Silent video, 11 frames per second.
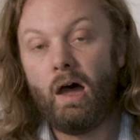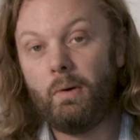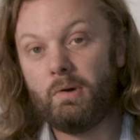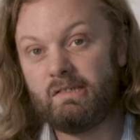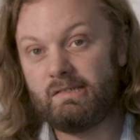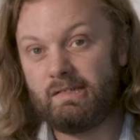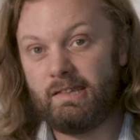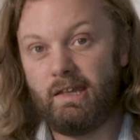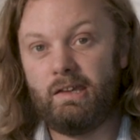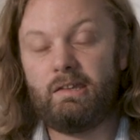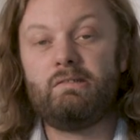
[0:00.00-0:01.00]
I wanted to say
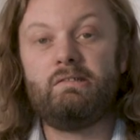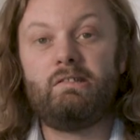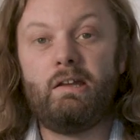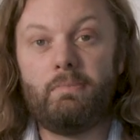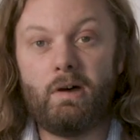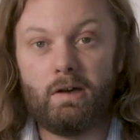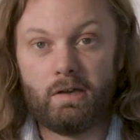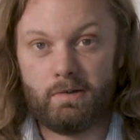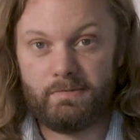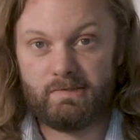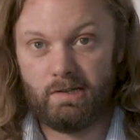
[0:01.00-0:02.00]
thank you to Jan
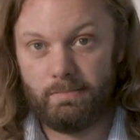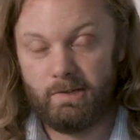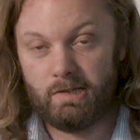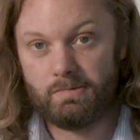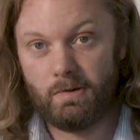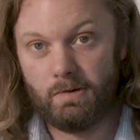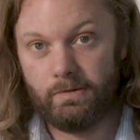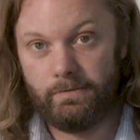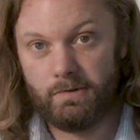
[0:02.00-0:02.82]
Marco for sending me this roll of